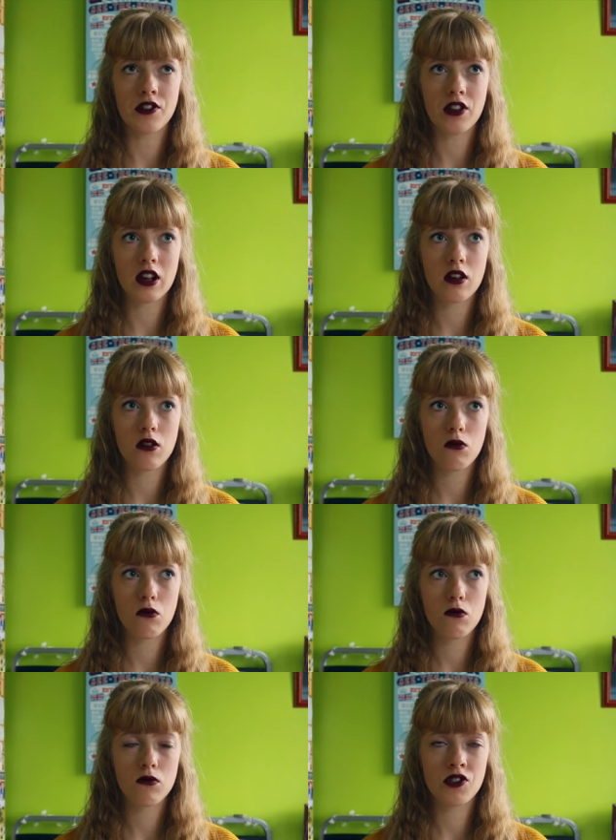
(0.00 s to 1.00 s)
It's like
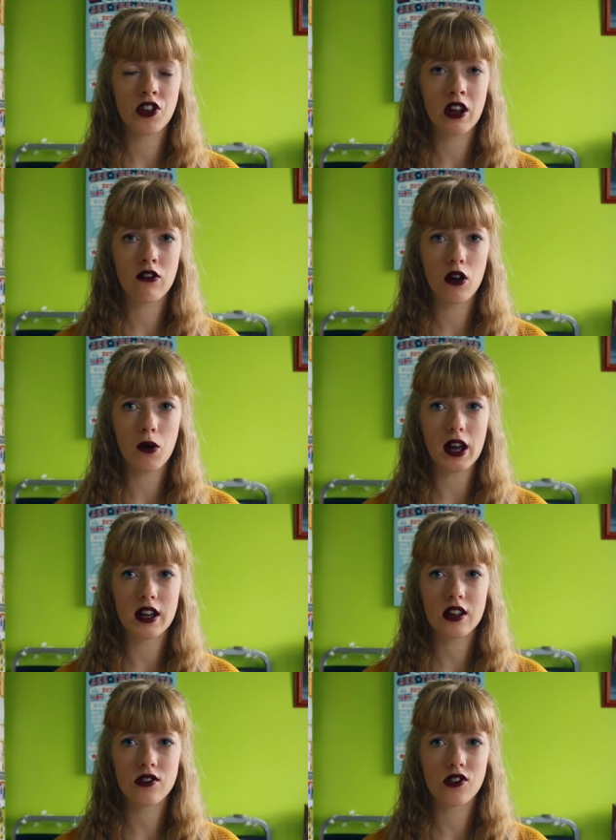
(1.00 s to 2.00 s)

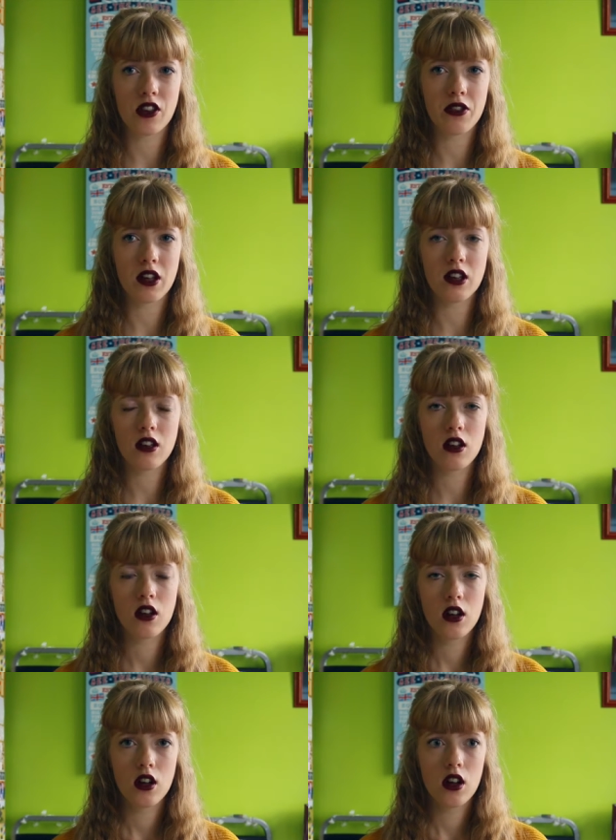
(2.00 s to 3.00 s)
08, I think,
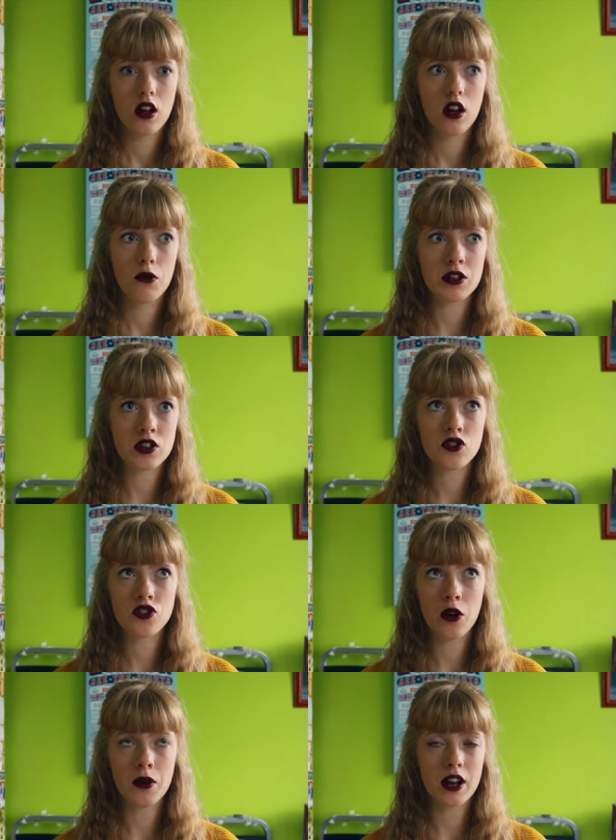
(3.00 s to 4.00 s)
which is
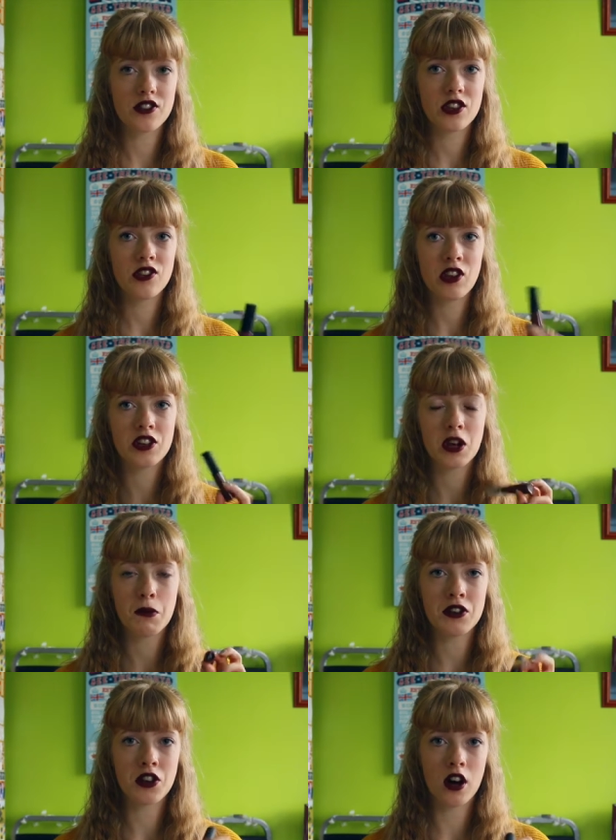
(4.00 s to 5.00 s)
so nice. This is actually a
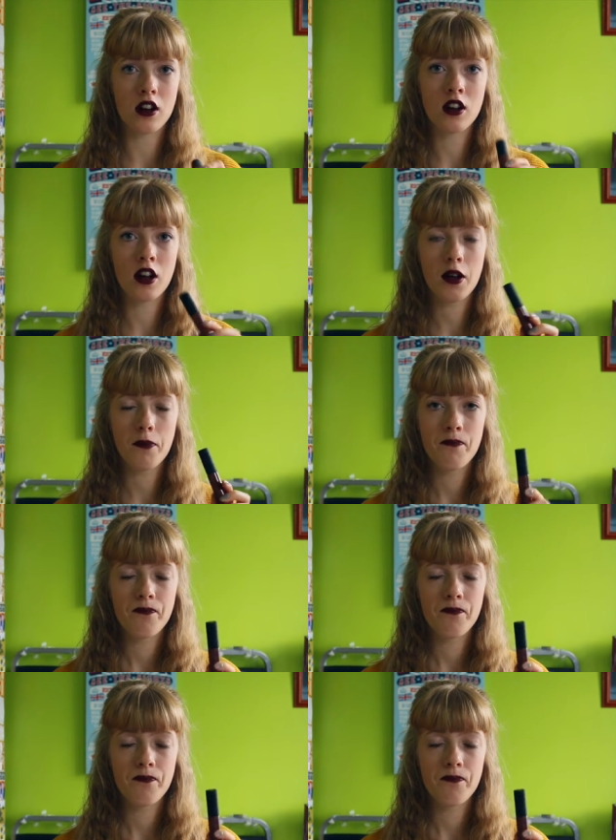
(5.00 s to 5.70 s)
bit darker,